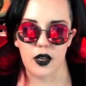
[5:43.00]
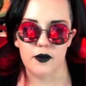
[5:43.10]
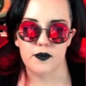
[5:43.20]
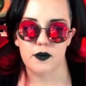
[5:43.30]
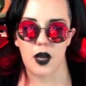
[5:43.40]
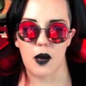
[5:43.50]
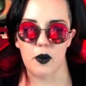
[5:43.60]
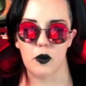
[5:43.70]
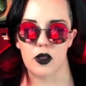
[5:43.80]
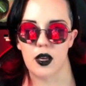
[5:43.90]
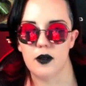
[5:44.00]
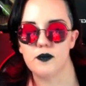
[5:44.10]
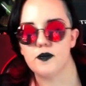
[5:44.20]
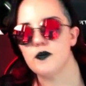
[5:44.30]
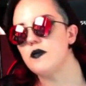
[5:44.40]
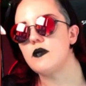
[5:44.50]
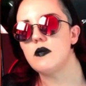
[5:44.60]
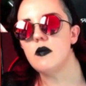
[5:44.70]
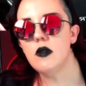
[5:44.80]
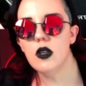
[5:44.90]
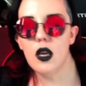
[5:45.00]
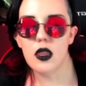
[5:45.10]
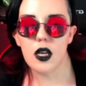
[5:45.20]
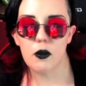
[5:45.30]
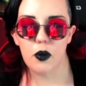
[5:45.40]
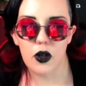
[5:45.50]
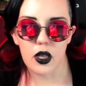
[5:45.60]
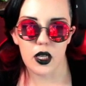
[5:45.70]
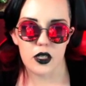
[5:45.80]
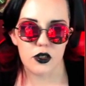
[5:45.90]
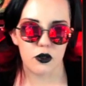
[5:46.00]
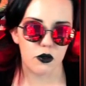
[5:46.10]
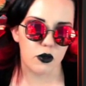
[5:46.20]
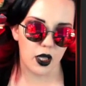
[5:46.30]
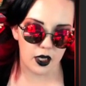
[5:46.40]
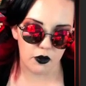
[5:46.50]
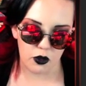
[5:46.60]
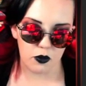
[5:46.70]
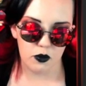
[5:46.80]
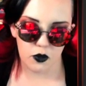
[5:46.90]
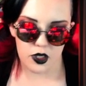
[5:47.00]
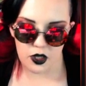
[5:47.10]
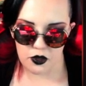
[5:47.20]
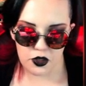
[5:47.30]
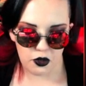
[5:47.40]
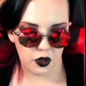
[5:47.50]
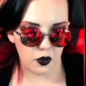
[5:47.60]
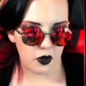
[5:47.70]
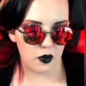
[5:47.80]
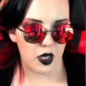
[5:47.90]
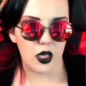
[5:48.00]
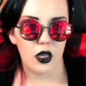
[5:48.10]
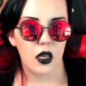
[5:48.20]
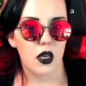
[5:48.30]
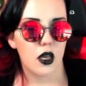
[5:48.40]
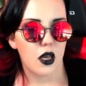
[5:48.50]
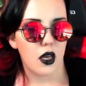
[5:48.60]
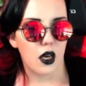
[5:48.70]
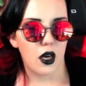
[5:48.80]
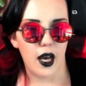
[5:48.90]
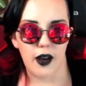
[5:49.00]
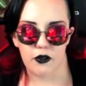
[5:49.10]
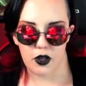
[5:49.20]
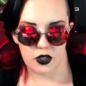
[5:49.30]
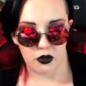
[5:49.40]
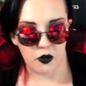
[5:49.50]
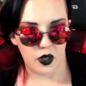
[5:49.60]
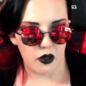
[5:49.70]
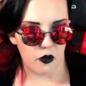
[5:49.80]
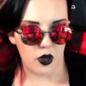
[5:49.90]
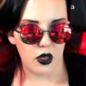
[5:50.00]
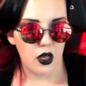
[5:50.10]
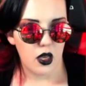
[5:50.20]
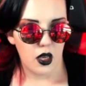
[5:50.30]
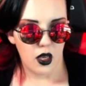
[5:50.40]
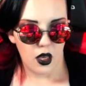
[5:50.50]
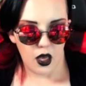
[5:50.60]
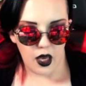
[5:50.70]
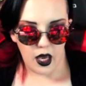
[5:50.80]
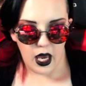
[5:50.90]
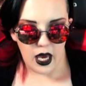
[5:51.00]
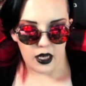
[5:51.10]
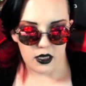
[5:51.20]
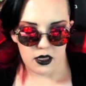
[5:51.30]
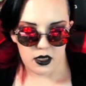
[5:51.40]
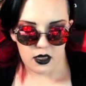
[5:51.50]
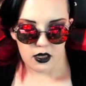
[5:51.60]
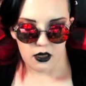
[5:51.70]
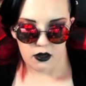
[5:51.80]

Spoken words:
Yeah, I'm happy with that. And then I put it into Lightroom, which I'll show you in a minute, after I show you another one, and